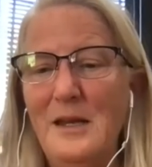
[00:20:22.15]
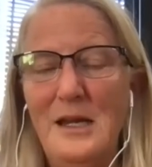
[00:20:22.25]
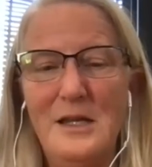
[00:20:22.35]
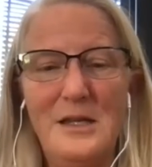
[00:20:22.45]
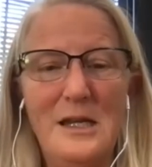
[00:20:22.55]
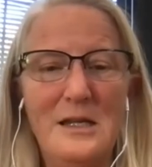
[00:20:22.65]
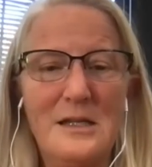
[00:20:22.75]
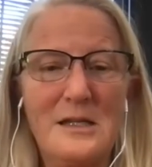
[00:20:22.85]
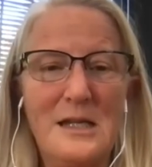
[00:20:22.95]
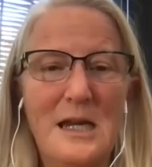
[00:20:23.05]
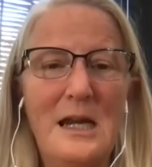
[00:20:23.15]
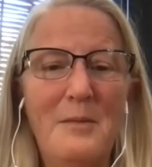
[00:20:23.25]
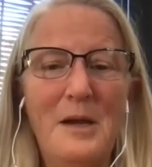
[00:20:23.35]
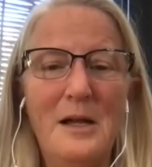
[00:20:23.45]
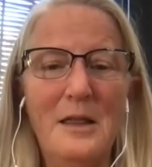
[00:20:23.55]
It's
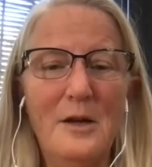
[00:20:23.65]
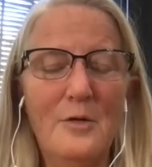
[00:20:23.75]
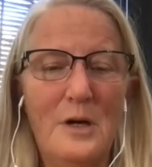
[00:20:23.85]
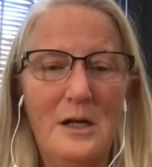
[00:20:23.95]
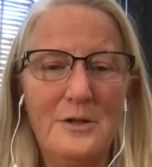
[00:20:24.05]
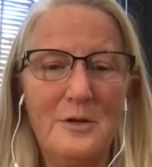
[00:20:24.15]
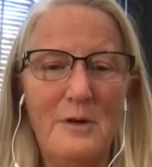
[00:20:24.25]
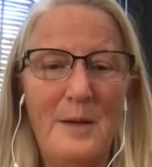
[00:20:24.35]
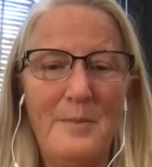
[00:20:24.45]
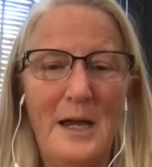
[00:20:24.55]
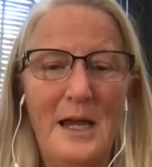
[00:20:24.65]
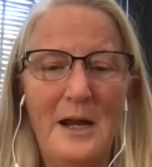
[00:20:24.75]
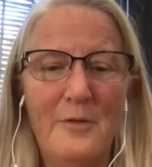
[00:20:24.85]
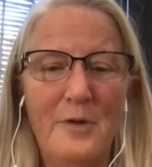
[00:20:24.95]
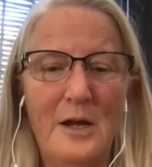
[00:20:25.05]
taking me a little while to wrap my
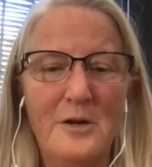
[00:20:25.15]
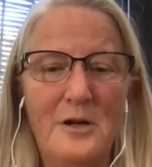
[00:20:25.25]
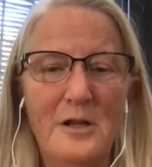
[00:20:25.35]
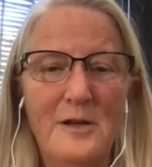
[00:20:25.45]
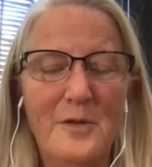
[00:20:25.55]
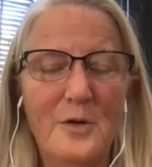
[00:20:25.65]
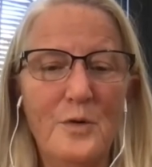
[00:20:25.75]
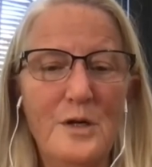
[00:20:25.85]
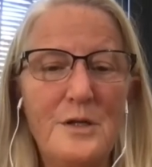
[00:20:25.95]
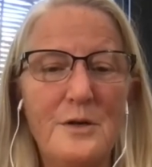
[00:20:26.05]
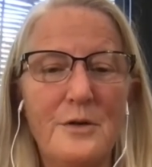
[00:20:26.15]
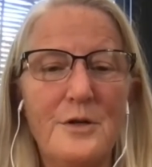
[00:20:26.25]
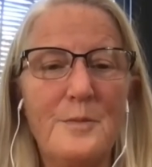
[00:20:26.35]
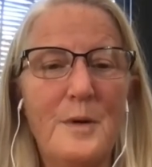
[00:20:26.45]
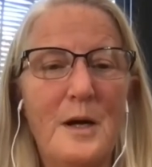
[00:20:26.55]
head around all of the
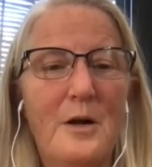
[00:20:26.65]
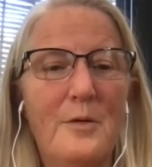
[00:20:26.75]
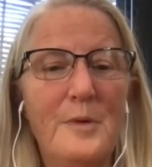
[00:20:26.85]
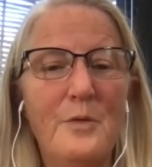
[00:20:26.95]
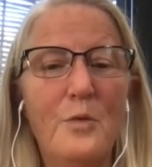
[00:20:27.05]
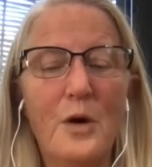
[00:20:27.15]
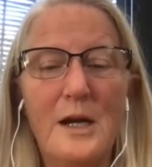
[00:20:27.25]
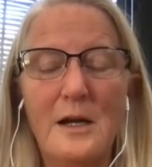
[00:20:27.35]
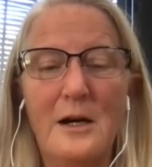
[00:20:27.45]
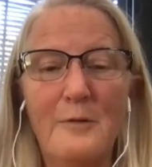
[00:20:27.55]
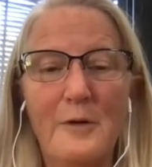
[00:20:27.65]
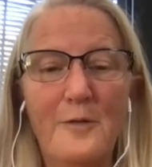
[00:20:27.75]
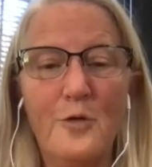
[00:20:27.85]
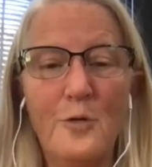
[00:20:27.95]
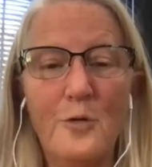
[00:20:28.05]
research, but I'll be working on
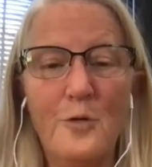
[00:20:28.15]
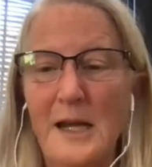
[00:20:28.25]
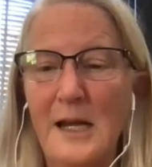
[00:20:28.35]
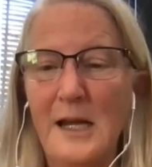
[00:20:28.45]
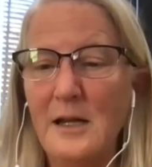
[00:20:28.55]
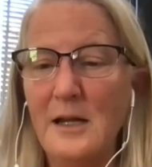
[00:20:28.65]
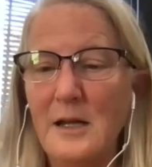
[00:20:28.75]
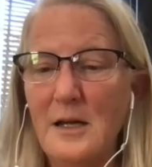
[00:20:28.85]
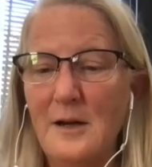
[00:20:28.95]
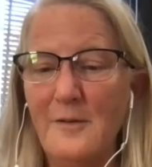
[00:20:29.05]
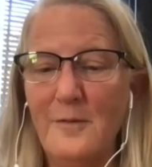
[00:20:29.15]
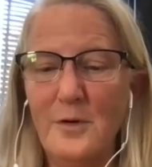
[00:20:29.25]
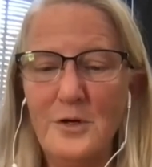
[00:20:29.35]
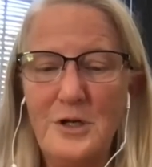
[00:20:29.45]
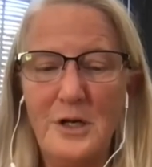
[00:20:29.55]
reformulating a
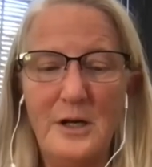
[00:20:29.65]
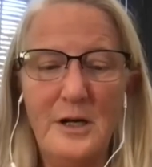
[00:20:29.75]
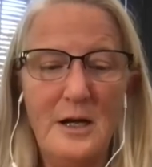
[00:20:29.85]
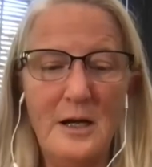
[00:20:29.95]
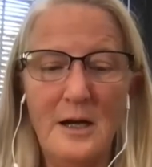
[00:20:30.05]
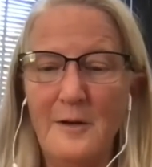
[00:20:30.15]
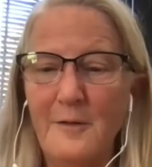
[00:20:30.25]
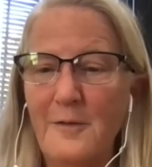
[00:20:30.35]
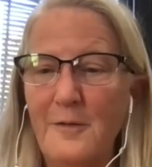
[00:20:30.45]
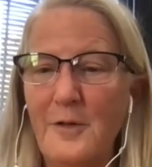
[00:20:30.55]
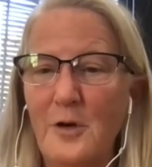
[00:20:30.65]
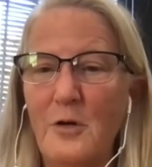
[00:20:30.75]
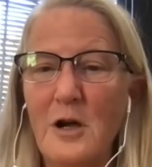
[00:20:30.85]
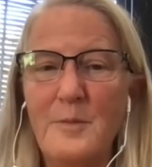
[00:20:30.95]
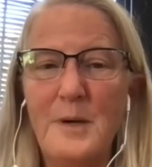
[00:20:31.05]
version of the
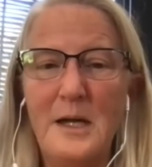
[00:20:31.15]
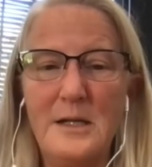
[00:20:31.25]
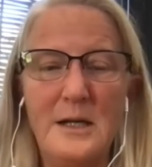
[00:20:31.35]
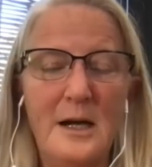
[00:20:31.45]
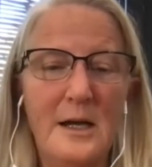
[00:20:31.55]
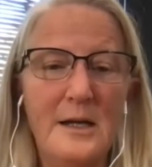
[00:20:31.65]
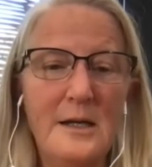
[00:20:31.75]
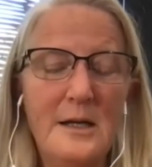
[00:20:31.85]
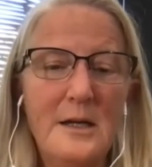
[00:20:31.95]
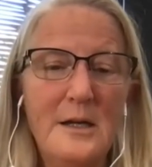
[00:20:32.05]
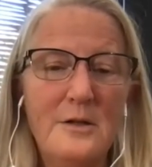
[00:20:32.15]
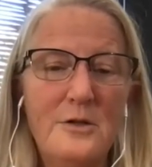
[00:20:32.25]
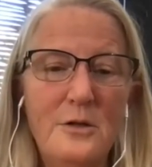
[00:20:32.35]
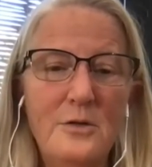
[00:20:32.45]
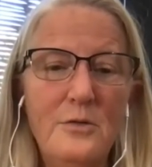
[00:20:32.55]
CrockPet diet
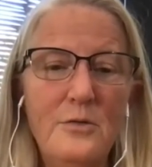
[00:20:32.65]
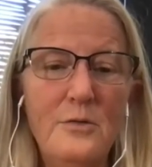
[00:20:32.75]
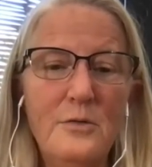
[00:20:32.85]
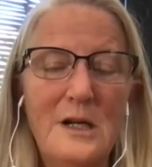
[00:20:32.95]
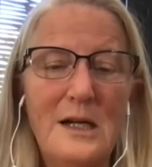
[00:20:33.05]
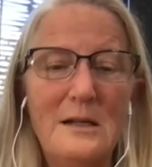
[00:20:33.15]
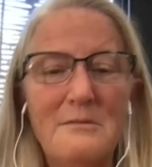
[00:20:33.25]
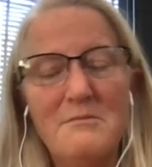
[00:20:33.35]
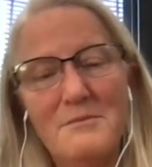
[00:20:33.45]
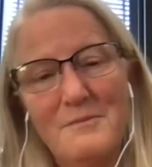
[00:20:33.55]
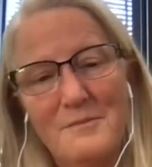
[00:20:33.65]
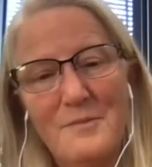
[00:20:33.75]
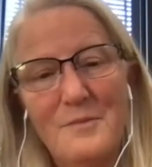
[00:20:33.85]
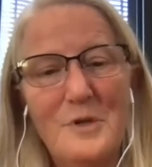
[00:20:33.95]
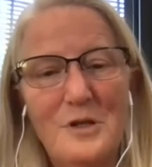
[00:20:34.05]
to
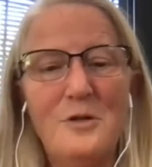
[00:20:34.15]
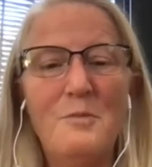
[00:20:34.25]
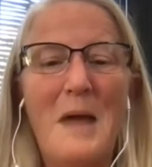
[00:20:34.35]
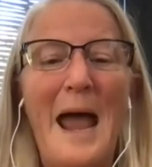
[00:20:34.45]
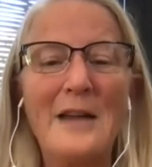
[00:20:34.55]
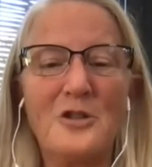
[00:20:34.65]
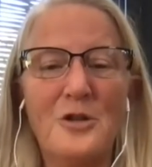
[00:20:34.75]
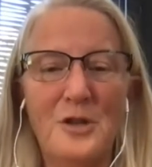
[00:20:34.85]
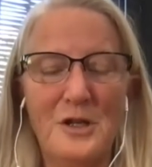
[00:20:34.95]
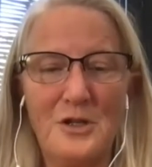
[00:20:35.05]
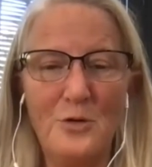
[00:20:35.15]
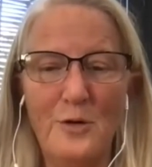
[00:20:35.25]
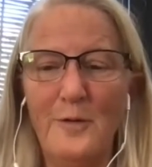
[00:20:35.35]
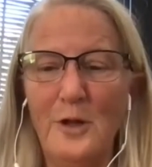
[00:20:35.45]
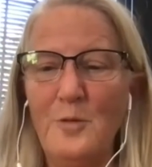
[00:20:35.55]
match this sort
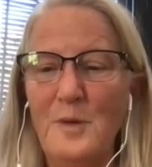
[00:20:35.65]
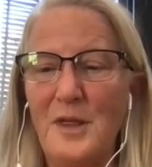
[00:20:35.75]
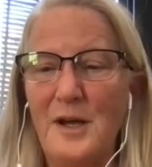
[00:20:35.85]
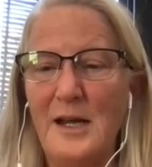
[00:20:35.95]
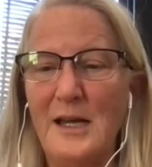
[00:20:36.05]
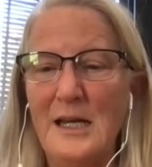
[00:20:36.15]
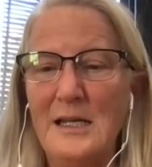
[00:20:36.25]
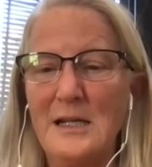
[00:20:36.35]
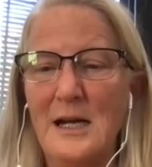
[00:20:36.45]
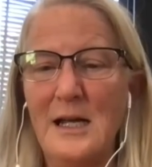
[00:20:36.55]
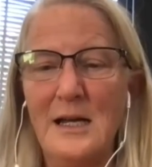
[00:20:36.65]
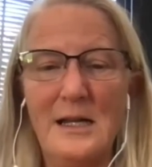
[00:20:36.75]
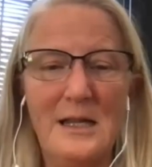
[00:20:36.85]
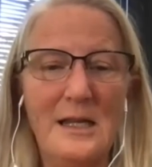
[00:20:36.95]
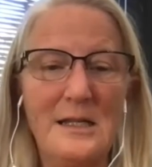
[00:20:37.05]
of low methionine diet,
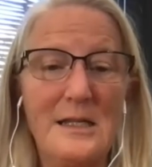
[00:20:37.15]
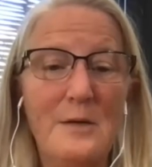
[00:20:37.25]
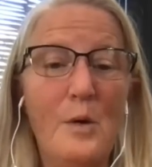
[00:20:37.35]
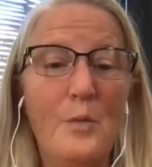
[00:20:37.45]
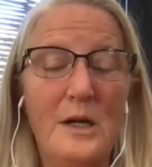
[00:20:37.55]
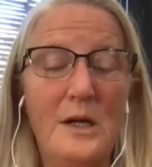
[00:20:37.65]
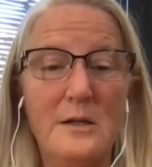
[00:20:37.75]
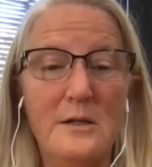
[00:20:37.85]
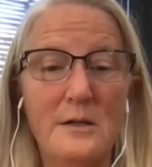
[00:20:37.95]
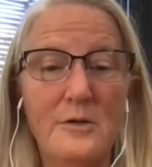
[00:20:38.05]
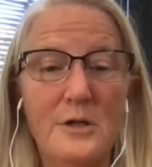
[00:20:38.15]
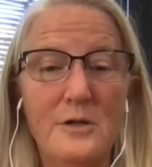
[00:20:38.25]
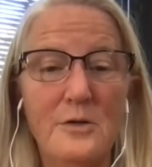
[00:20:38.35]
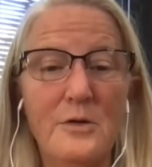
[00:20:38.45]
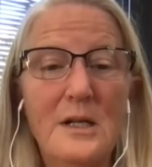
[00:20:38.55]
and then see what we can do
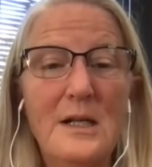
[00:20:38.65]
to